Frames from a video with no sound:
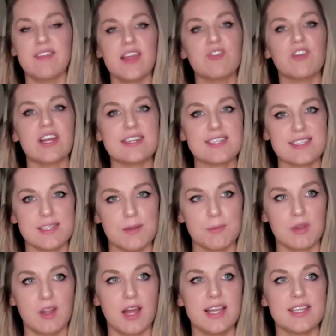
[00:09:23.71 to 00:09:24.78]
and they ring to
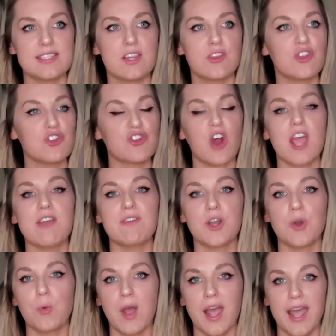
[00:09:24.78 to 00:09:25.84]
symbolize the
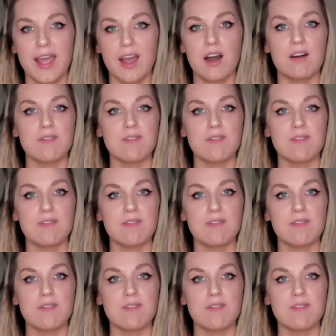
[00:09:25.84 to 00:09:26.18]
driving away